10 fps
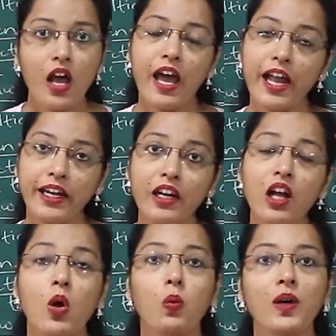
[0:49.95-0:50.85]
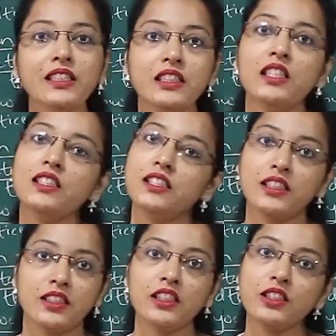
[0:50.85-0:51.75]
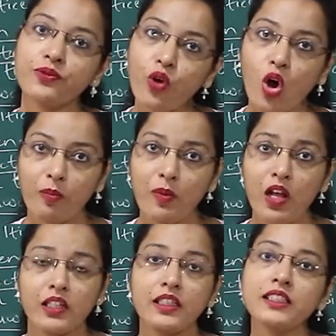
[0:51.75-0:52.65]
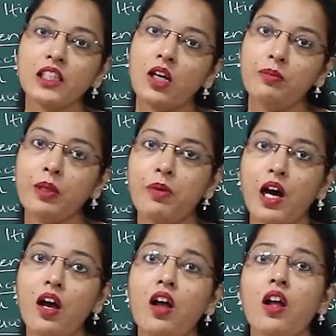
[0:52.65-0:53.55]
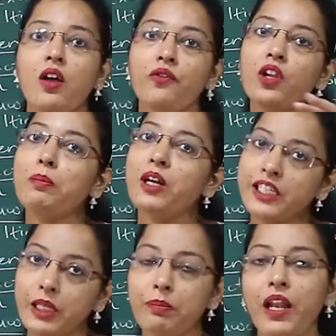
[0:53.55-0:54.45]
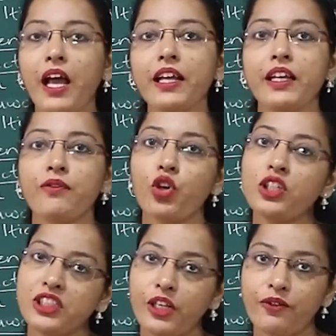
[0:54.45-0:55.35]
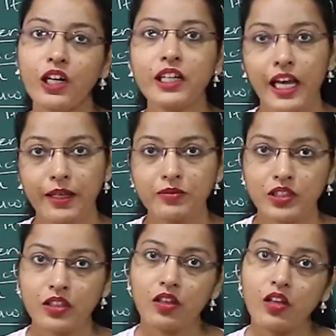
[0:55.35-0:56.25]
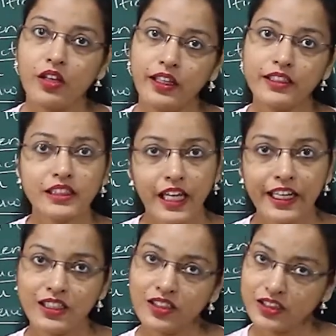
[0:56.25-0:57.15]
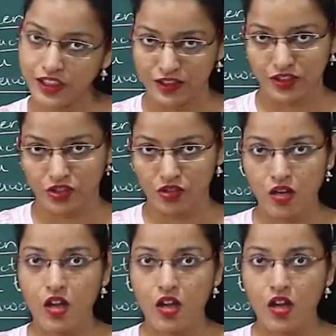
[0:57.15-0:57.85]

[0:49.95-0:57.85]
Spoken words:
and once the cyst is formed, this amoeba will multiply for several times inside the cyst